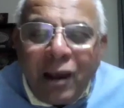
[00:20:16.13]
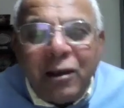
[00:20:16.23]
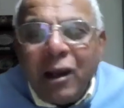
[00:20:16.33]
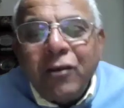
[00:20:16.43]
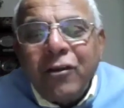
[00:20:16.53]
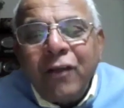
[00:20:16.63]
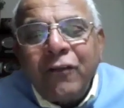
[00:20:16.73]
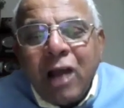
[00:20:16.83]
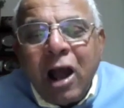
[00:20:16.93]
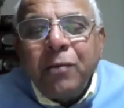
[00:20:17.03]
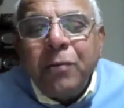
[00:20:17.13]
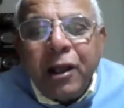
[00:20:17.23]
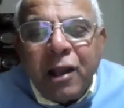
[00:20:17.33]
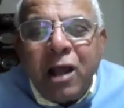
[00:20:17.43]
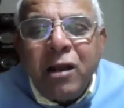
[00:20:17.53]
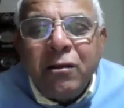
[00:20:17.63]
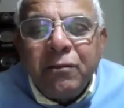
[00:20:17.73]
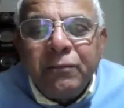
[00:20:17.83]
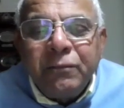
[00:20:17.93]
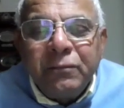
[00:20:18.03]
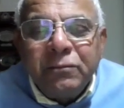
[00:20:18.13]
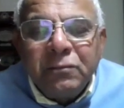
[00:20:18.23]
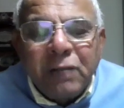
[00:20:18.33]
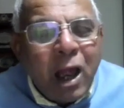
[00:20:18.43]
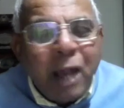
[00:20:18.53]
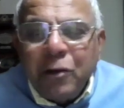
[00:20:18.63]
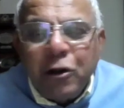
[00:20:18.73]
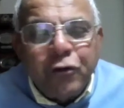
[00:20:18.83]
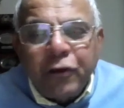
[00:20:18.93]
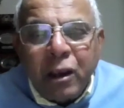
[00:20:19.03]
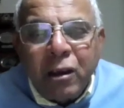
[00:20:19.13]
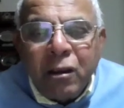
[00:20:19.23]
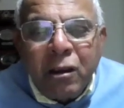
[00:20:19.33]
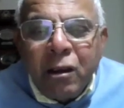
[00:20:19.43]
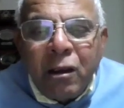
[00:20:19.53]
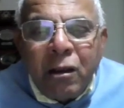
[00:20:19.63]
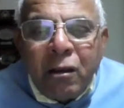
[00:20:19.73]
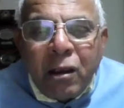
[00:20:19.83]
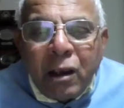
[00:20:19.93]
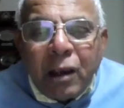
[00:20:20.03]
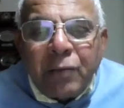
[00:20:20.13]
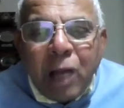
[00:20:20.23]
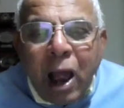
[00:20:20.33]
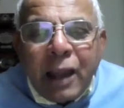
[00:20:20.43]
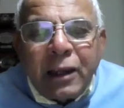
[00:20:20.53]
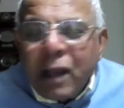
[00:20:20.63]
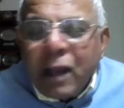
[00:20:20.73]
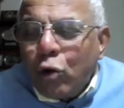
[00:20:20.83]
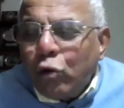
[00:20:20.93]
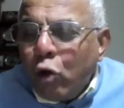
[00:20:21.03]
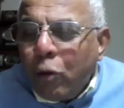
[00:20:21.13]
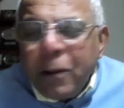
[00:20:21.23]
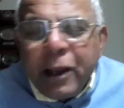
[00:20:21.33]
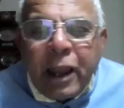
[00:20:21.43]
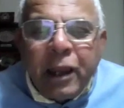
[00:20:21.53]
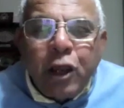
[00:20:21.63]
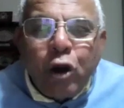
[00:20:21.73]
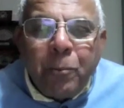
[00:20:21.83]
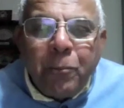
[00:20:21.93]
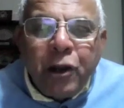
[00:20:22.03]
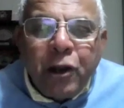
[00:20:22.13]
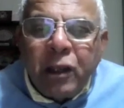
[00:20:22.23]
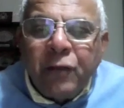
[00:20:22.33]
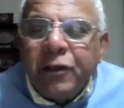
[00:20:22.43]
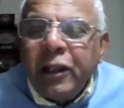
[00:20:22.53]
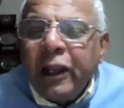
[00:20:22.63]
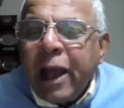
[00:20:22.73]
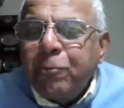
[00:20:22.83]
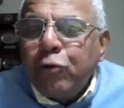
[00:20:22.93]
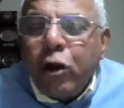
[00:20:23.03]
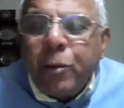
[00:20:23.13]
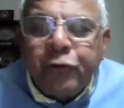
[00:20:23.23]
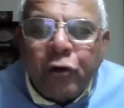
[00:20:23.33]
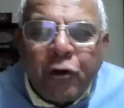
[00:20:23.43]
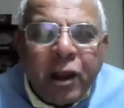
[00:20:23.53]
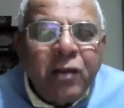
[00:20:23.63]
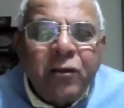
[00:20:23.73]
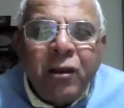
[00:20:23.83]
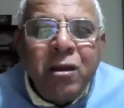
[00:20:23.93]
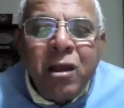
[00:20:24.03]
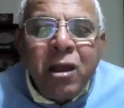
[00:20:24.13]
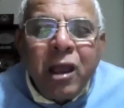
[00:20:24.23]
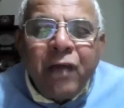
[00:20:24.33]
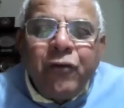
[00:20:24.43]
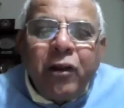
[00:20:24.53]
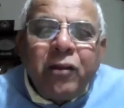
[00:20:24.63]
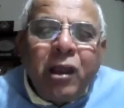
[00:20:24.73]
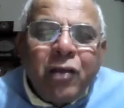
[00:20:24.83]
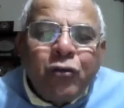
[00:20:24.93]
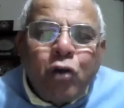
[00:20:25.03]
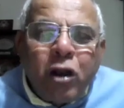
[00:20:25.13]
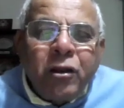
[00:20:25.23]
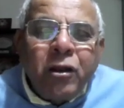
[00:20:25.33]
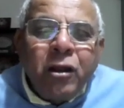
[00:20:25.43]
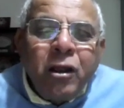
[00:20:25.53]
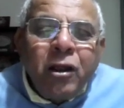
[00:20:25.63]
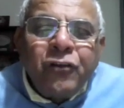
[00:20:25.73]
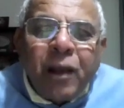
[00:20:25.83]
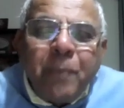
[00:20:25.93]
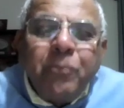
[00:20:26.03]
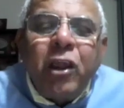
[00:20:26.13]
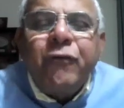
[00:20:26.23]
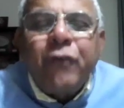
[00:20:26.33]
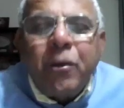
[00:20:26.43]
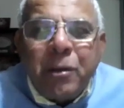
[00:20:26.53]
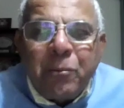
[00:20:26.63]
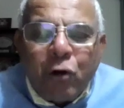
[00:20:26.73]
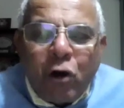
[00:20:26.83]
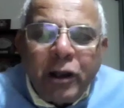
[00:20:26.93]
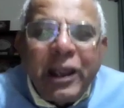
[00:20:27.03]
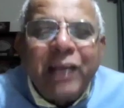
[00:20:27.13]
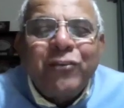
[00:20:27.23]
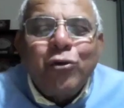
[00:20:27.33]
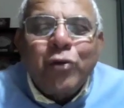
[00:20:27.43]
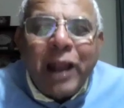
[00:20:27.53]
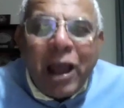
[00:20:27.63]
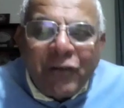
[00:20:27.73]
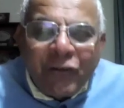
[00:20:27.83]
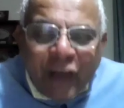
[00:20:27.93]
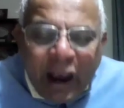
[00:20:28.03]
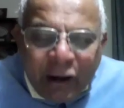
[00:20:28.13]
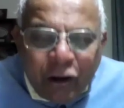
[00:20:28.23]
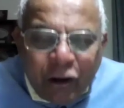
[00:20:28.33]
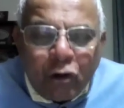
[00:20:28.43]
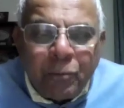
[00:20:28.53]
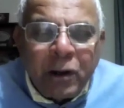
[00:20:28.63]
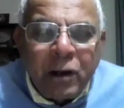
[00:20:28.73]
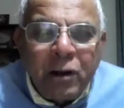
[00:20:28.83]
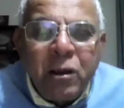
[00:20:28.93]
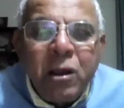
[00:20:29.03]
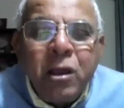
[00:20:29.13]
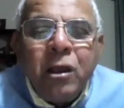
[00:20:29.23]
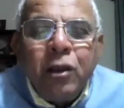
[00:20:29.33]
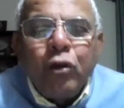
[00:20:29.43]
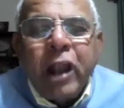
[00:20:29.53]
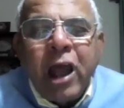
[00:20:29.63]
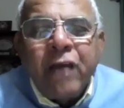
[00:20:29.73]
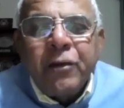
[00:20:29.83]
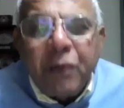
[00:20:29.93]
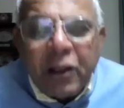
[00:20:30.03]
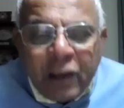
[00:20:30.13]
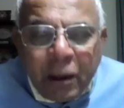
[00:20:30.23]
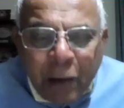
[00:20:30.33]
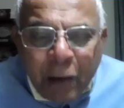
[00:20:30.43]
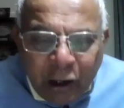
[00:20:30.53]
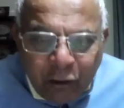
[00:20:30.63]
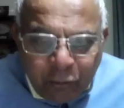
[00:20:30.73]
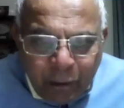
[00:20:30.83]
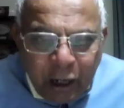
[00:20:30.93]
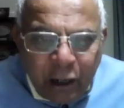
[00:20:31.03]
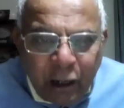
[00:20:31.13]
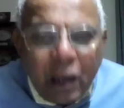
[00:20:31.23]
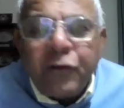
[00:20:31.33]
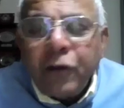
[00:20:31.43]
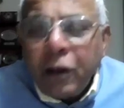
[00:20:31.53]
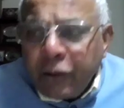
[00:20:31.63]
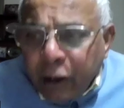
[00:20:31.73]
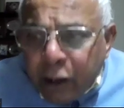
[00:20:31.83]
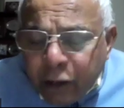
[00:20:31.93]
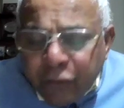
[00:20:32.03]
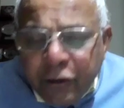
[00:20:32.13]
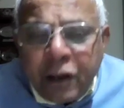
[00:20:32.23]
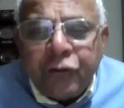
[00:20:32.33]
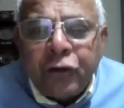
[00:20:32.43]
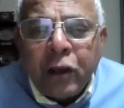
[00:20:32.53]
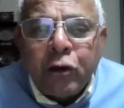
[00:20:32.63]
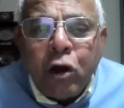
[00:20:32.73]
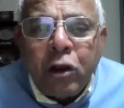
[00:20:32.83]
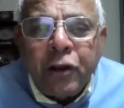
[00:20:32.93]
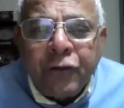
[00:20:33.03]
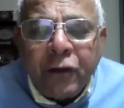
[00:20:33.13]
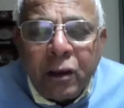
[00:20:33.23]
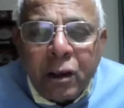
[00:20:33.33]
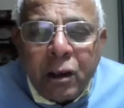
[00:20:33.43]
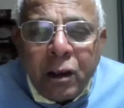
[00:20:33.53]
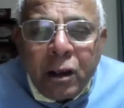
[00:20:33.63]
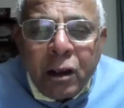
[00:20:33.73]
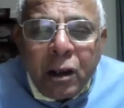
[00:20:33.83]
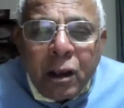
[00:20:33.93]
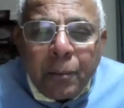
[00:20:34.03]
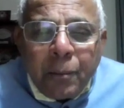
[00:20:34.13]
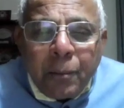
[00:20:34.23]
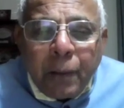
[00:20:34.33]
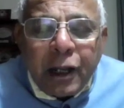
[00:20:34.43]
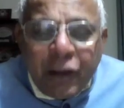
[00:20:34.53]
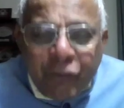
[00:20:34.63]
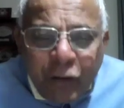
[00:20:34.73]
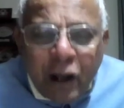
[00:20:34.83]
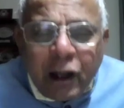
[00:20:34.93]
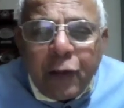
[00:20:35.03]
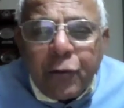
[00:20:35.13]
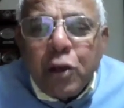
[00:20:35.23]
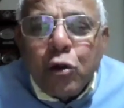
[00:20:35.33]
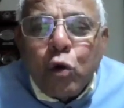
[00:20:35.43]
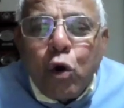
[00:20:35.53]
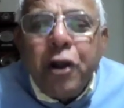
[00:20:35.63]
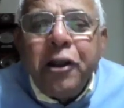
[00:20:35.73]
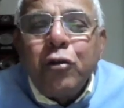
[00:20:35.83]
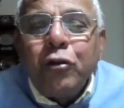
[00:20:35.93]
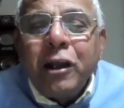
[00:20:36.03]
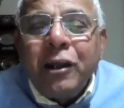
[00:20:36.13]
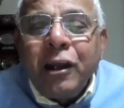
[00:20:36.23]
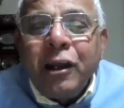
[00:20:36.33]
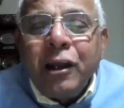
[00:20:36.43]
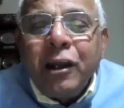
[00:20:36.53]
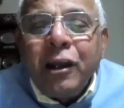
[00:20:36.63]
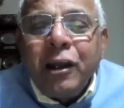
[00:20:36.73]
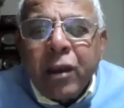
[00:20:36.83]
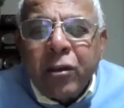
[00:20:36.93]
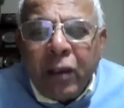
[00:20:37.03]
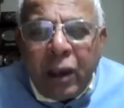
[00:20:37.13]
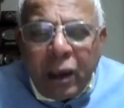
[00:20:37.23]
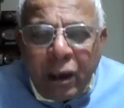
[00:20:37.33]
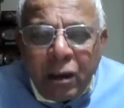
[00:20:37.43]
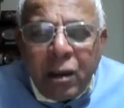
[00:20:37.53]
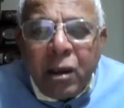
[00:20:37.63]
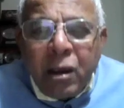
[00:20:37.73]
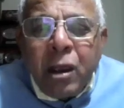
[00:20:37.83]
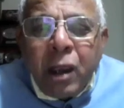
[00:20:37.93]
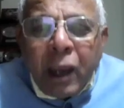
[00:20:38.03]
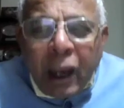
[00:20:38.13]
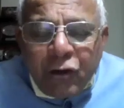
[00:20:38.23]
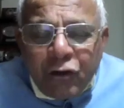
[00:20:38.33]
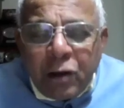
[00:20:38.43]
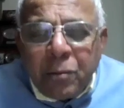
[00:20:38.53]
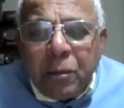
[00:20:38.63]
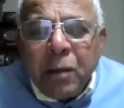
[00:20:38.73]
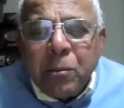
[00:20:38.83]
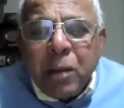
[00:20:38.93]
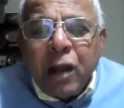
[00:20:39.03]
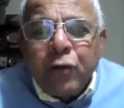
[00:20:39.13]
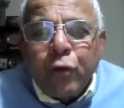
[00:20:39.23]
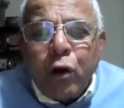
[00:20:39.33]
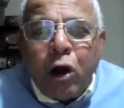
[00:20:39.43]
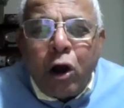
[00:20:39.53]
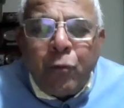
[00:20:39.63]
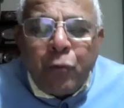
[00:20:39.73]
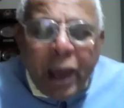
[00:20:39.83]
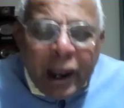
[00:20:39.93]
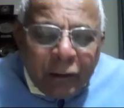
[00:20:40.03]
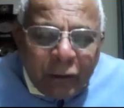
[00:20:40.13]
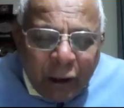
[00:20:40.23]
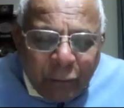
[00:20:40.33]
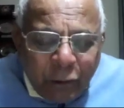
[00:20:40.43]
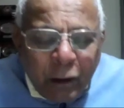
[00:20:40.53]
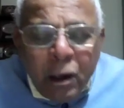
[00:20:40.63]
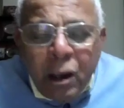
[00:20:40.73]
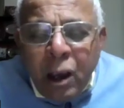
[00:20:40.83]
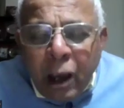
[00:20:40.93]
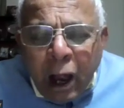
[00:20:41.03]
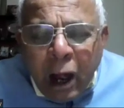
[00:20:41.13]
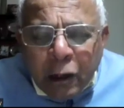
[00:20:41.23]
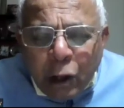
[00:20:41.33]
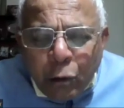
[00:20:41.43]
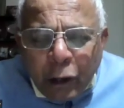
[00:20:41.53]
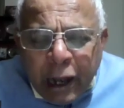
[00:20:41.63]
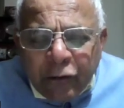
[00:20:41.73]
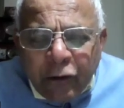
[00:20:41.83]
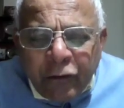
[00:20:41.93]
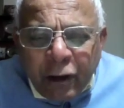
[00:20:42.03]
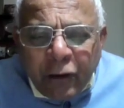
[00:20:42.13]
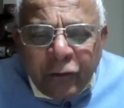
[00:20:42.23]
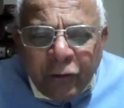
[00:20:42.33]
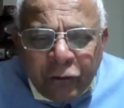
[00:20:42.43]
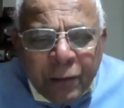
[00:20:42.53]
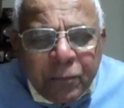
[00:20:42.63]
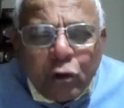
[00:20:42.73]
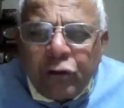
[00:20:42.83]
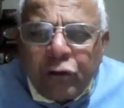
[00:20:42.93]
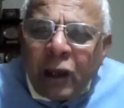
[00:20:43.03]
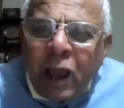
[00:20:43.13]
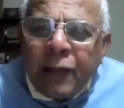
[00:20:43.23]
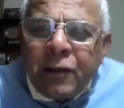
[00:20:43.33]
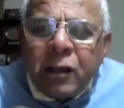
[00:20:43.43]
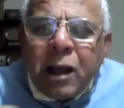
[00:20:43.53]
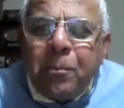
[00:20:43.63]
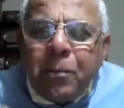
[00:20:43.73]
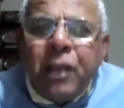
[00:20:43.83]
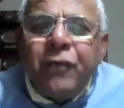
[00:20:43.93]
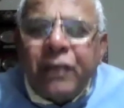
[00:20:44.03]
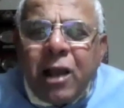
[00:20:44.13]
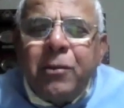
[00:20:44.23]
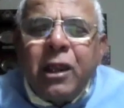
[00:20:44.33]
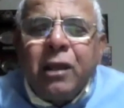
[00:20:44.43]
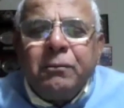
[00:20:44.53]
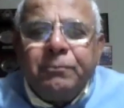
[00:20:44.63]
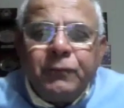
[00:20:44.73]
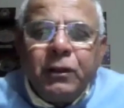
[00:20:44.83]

It just can't be done. I mean to say, I can open any component, even the laptops or anything. Everything has got something from abroad. Yes, you can have a factory open. You can have a Vande Bharat made. Yes, it is indigenous technology. But definitely when you go into the details, where is the engine being made from, where is the electricity system, you will see other companies coming in.